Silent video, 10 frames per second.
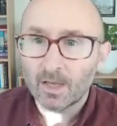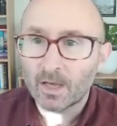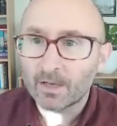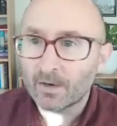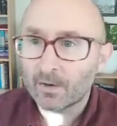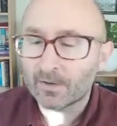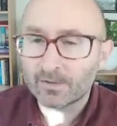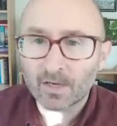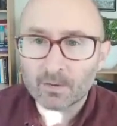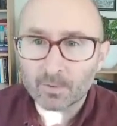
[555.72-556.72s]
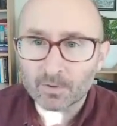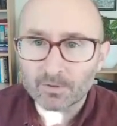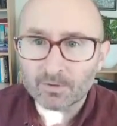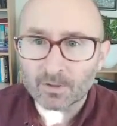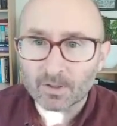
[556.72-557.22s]
And another example
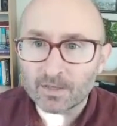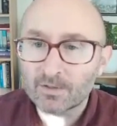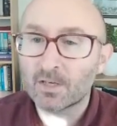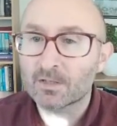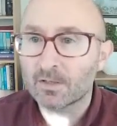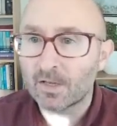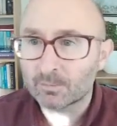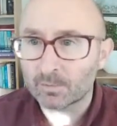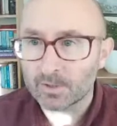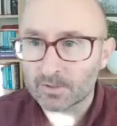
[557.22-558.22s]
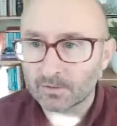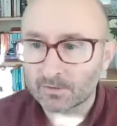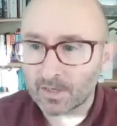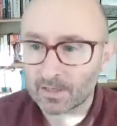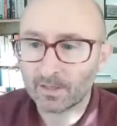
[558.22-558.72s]
is educational aspirations
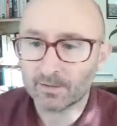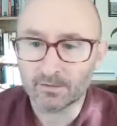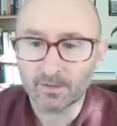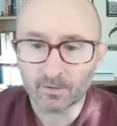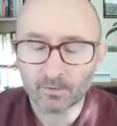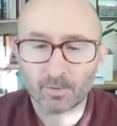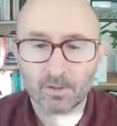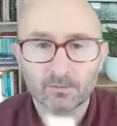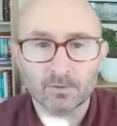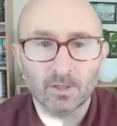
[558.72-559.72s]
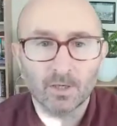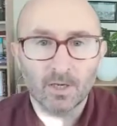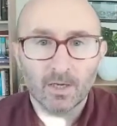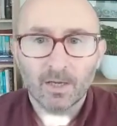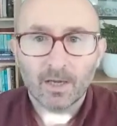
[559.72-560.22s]
and adolescent health behaviour.
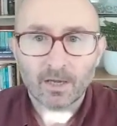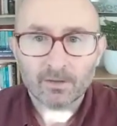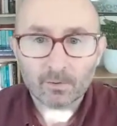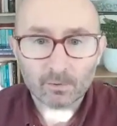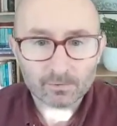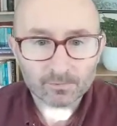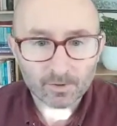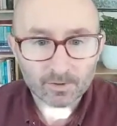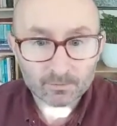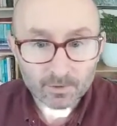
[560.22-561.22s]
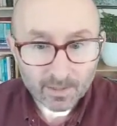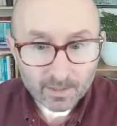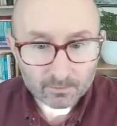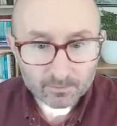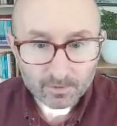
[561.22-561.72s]
Schools have found these really
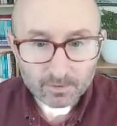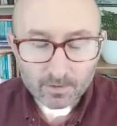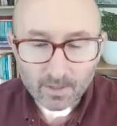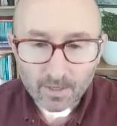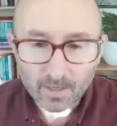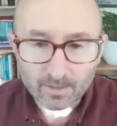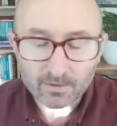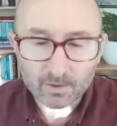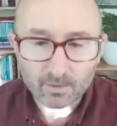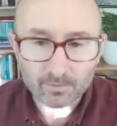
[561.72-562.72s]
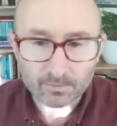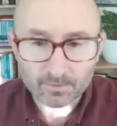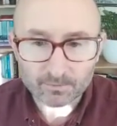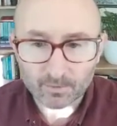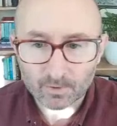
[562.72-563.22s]
helpful in terms of
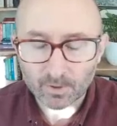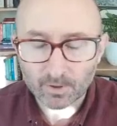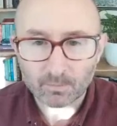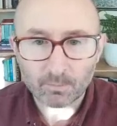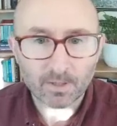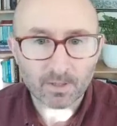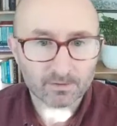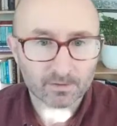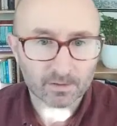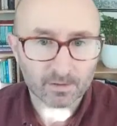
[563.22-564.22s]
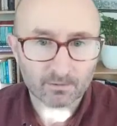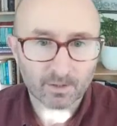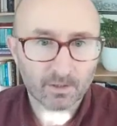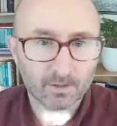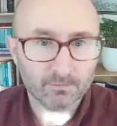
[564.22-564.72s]
informing their PSC
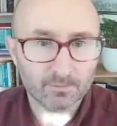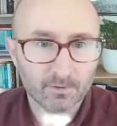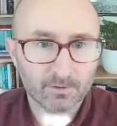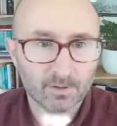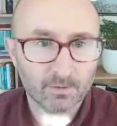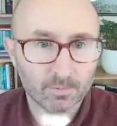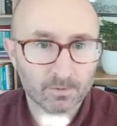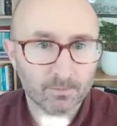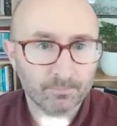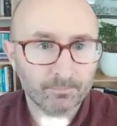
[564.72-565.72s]
curriculum, for example.